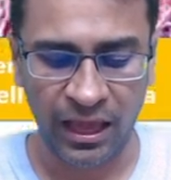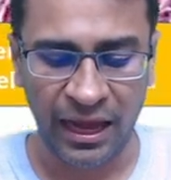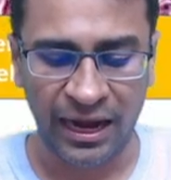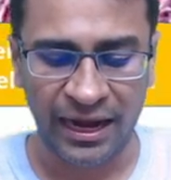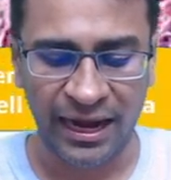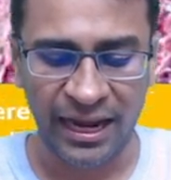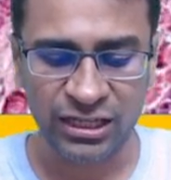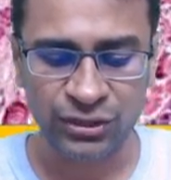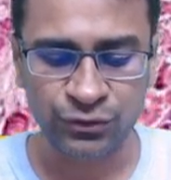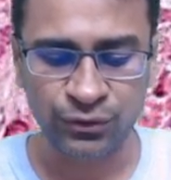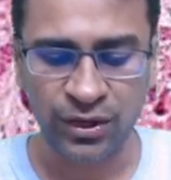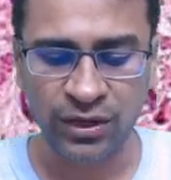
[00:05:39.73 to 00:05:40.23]

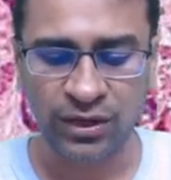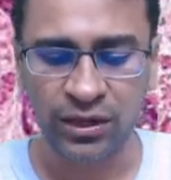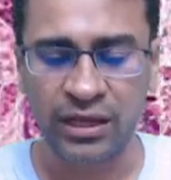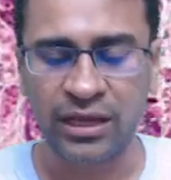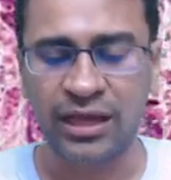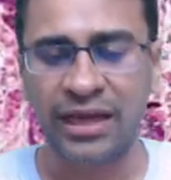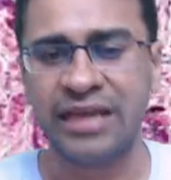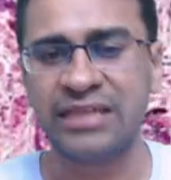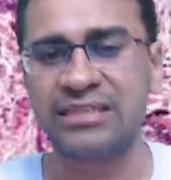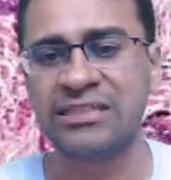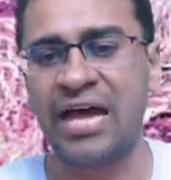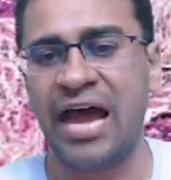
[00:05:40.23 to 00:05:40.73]
Next one
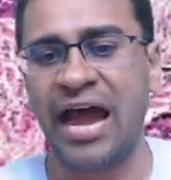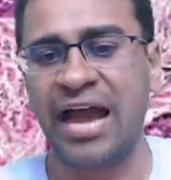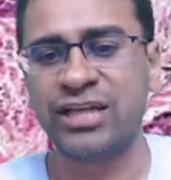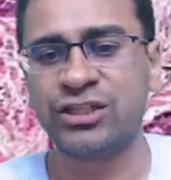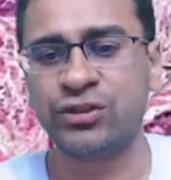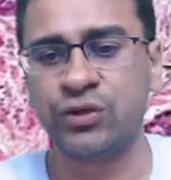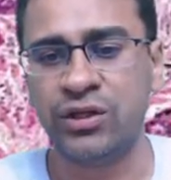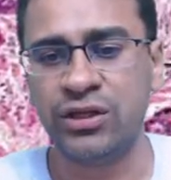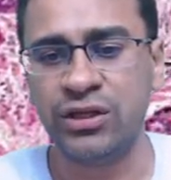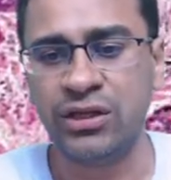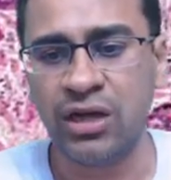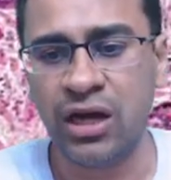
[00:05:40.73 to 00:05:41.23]
is
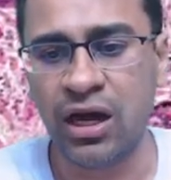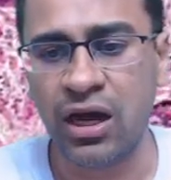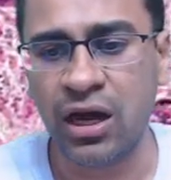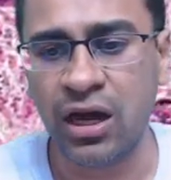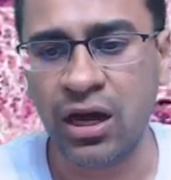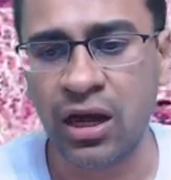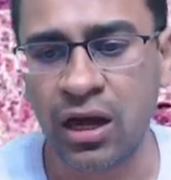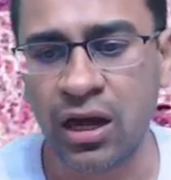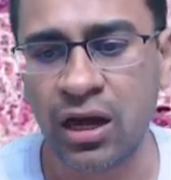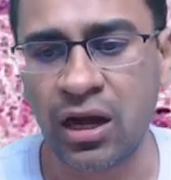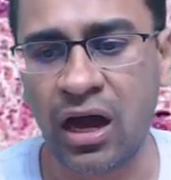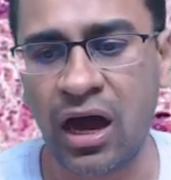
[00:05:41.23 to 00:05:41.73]
actually a
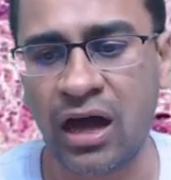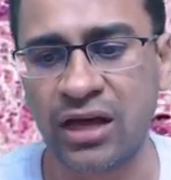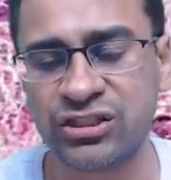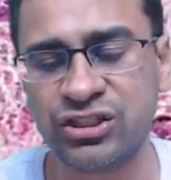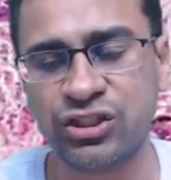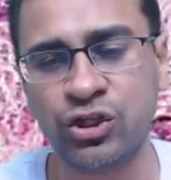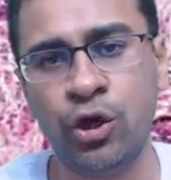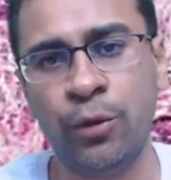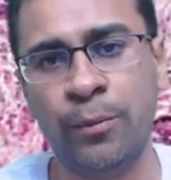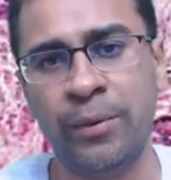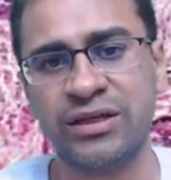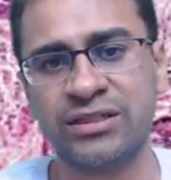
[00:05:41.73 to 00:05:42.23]

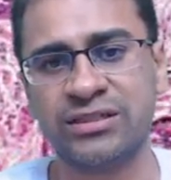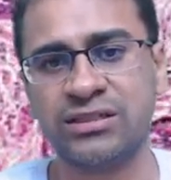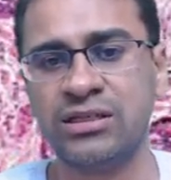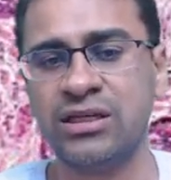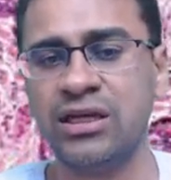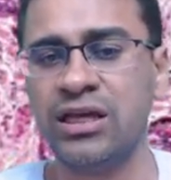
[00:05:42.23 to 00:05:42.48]
carcinomas.